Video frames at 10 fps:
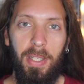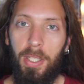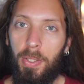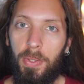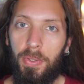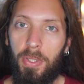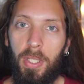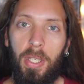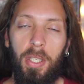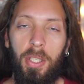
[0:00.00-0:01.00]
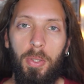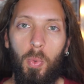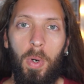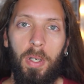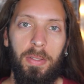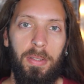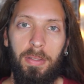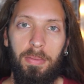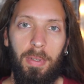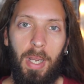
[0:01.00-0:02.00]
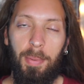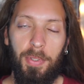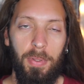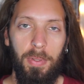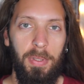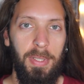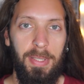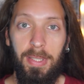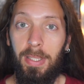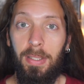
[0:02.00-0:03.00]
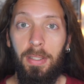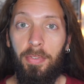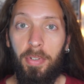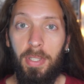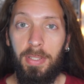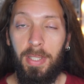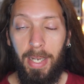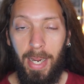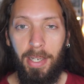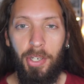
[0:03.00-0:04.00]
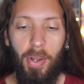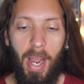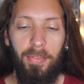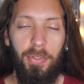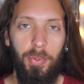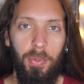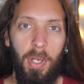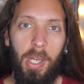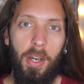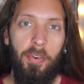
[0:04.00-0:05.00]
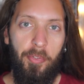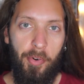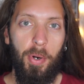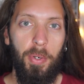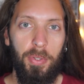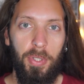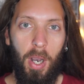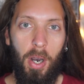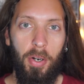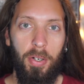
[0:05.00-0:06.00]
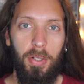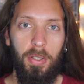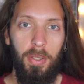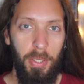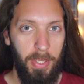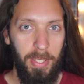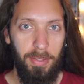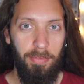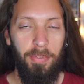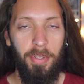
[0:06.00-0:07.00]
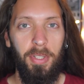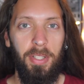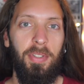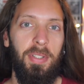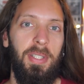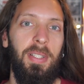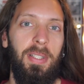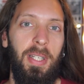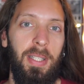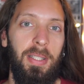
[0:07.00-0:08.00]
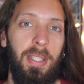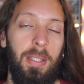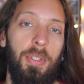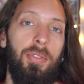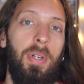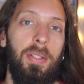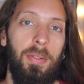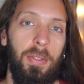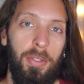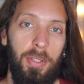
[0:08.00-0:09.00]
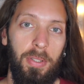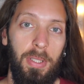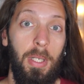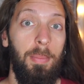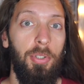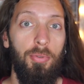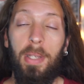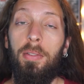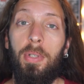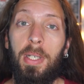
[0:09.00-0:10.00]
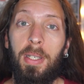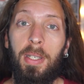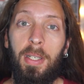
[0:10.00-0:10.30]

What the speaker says: use, you won't absolutely see the difference. Again, you have to focus on looking for differences in image resolution, in image rendering,